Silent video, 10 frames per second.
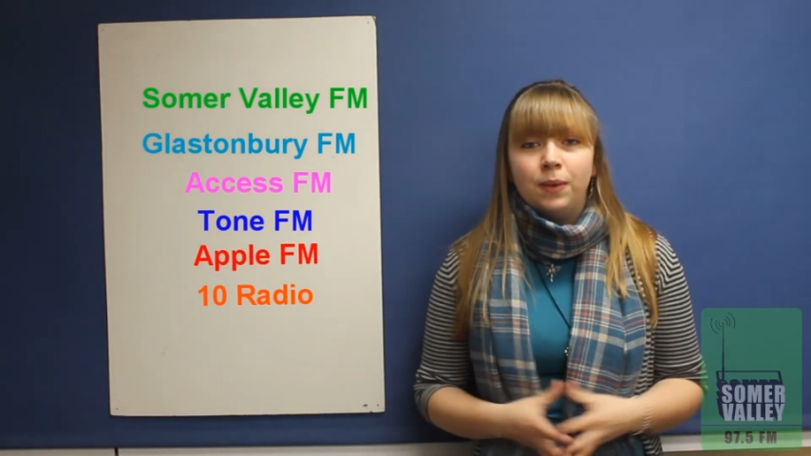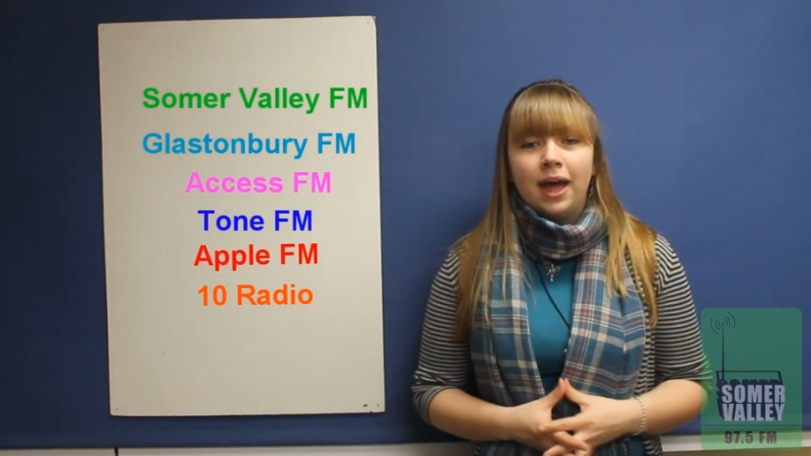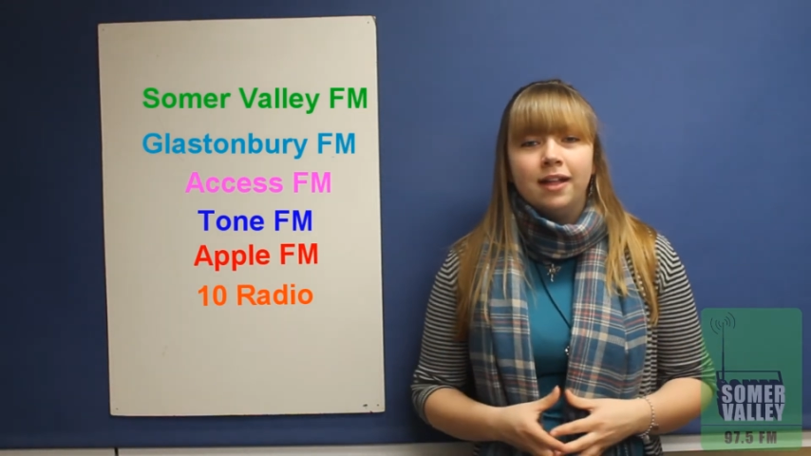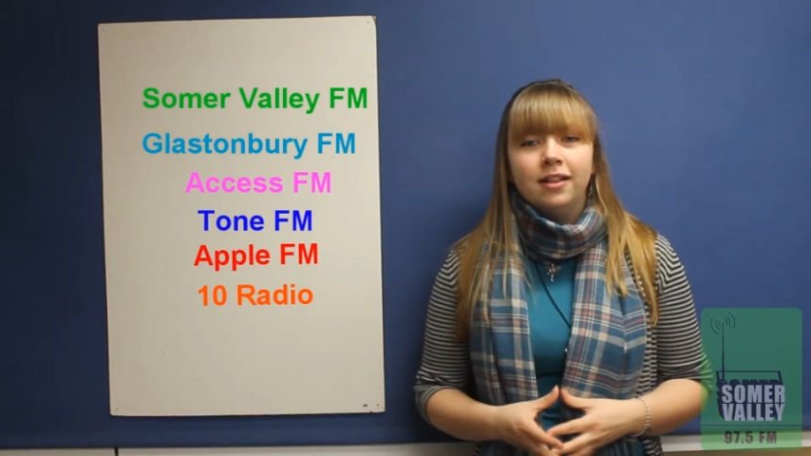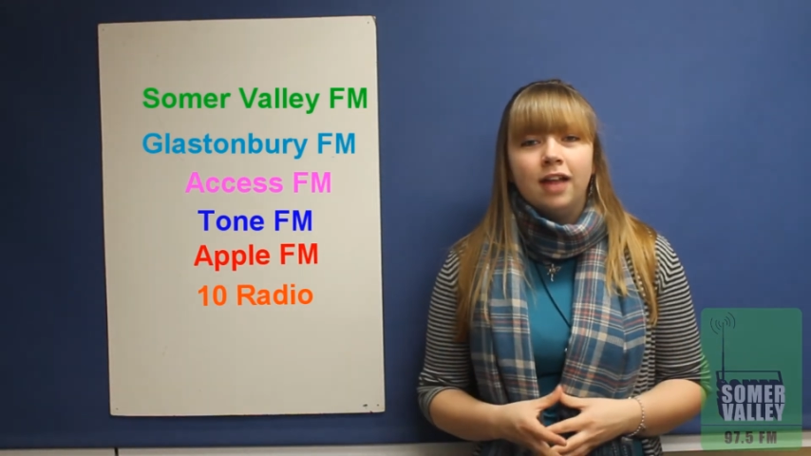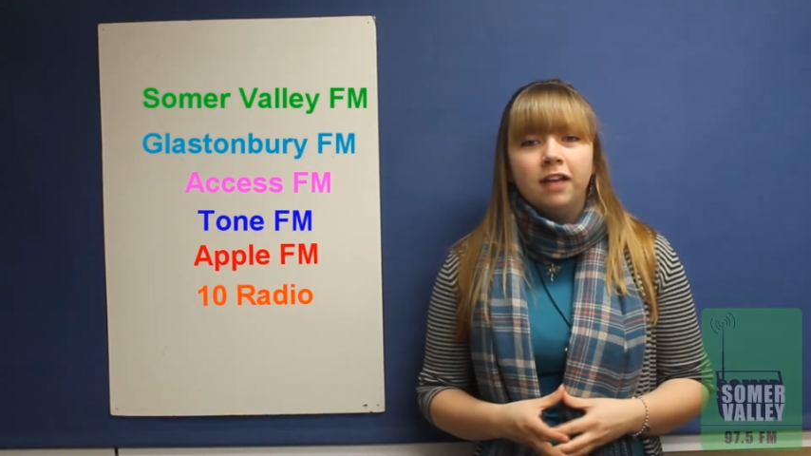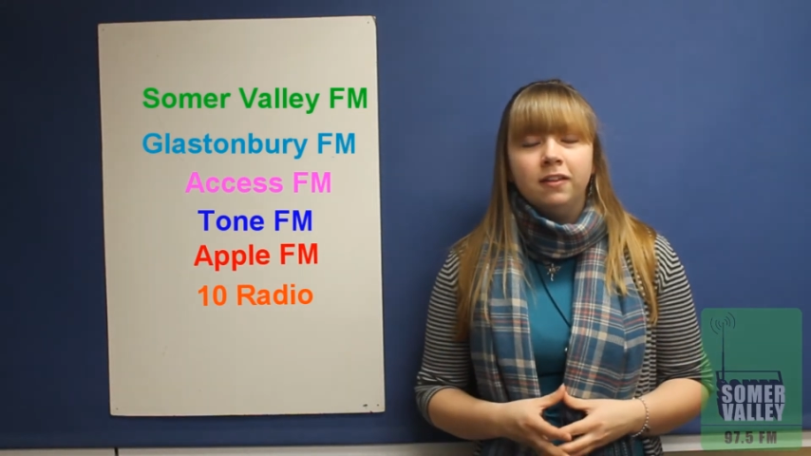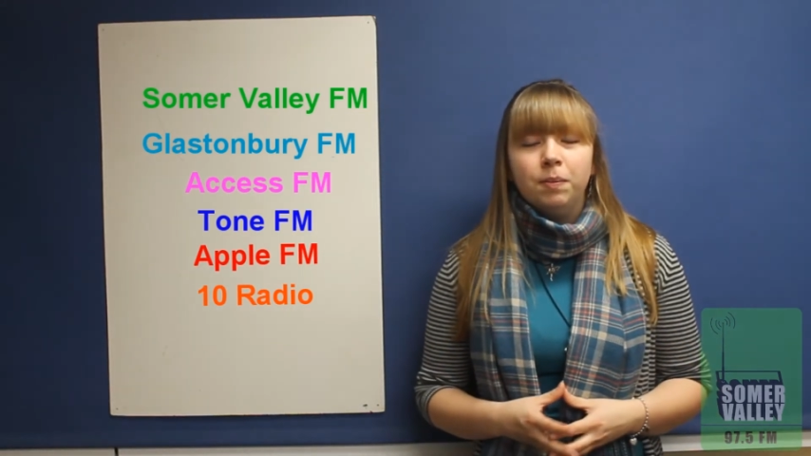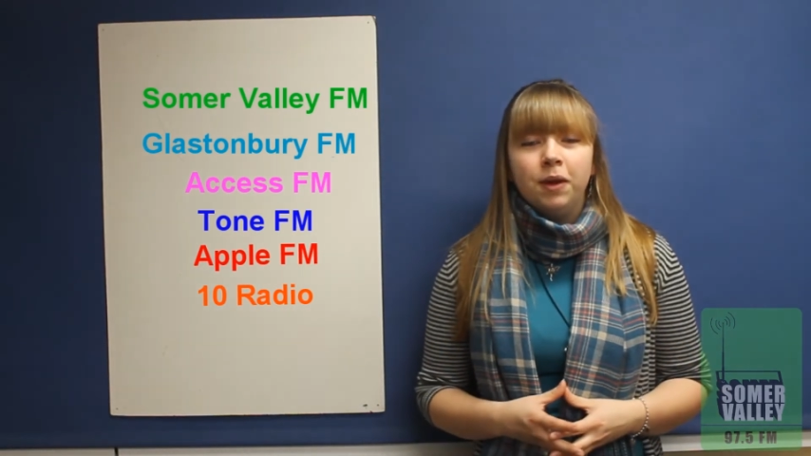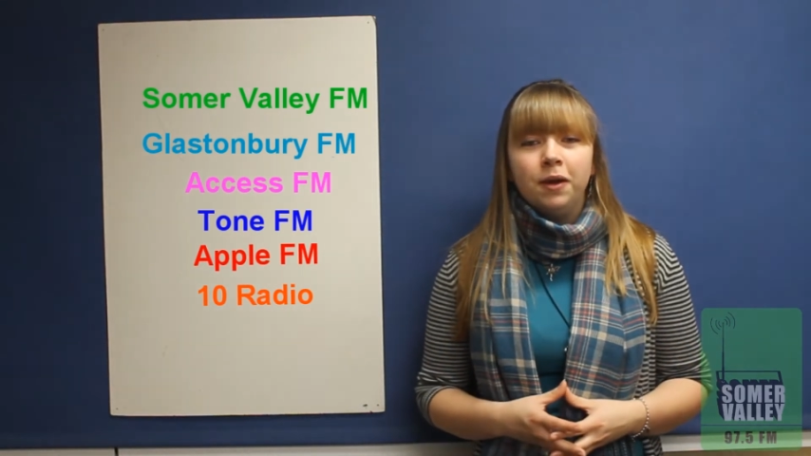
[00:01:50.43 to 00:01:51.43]
Well, I
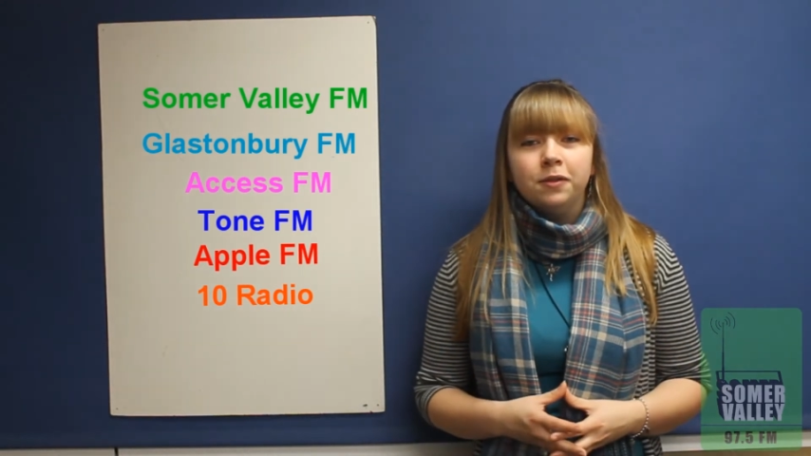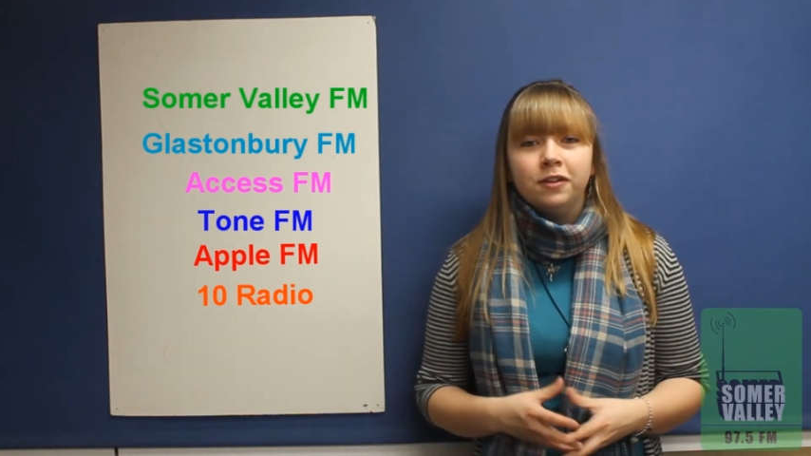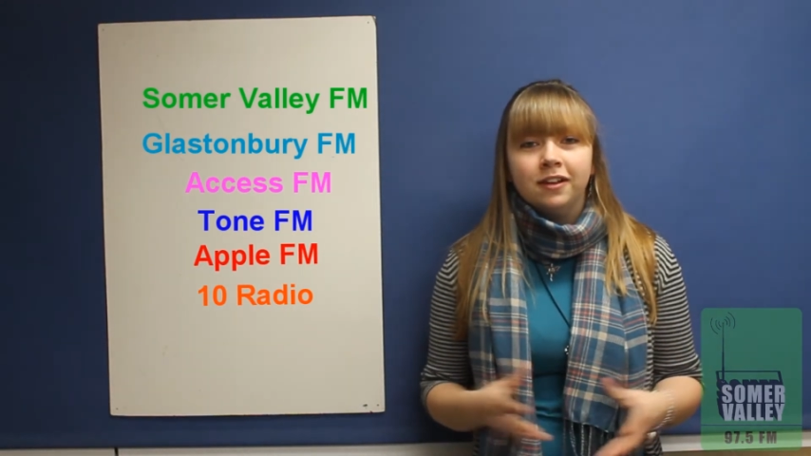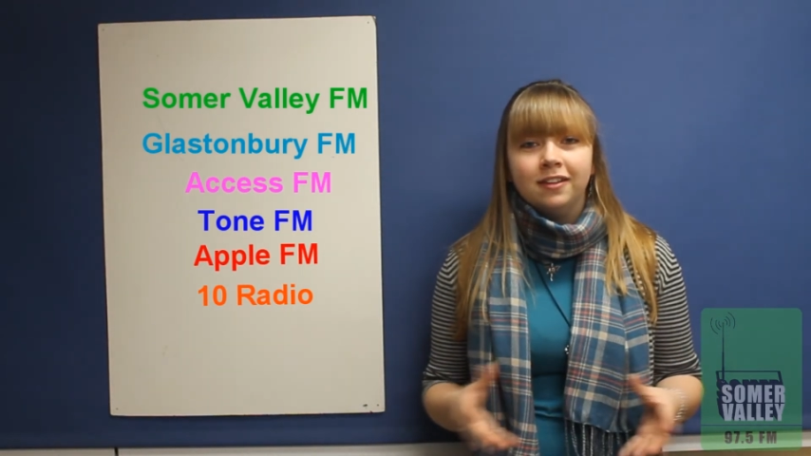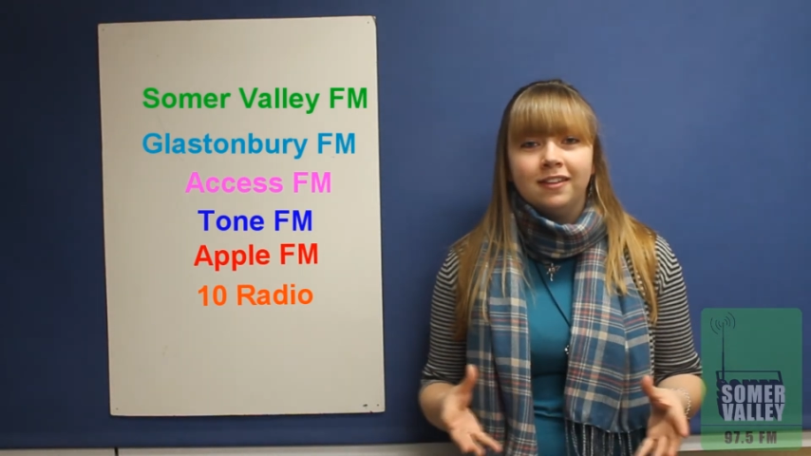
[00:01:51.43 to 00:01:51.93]
suppose you could